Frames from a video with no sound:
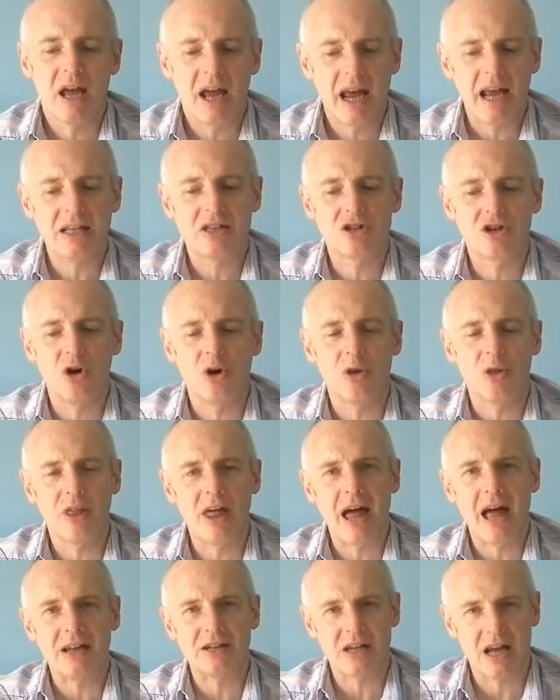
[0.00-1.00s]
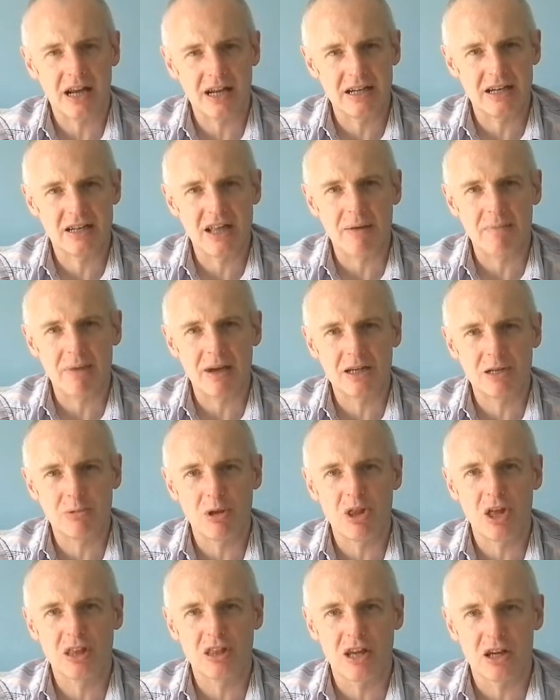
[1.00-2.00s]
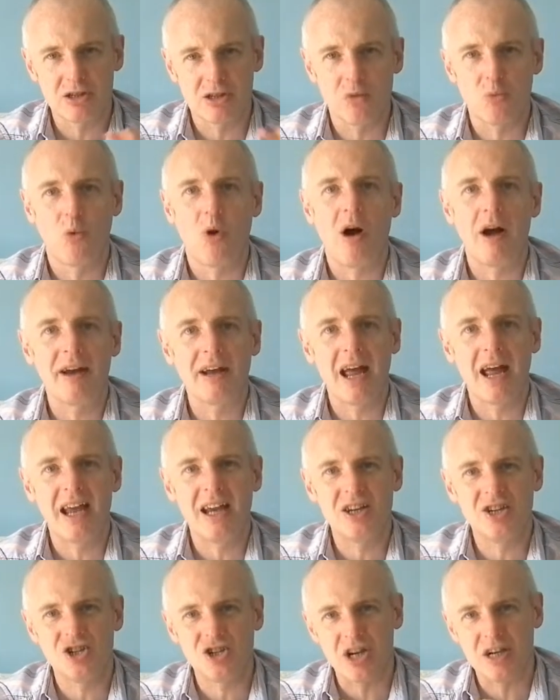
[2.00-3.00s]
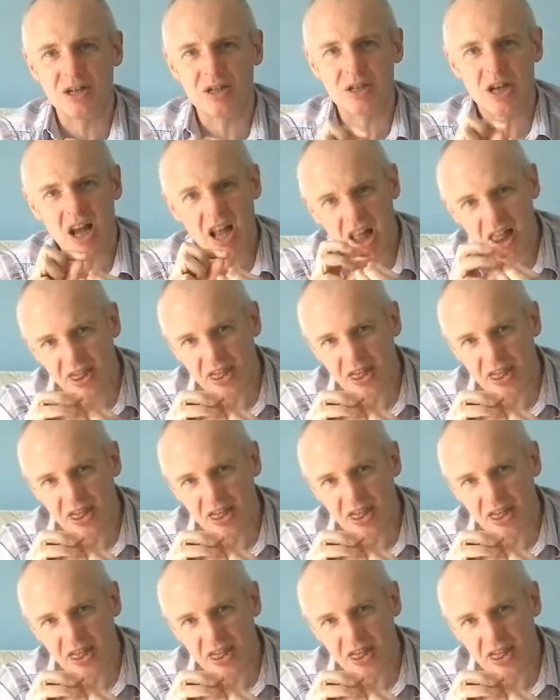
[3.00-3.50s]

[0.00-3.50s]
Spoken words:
it's got that, and that makes me think that as the wine ages,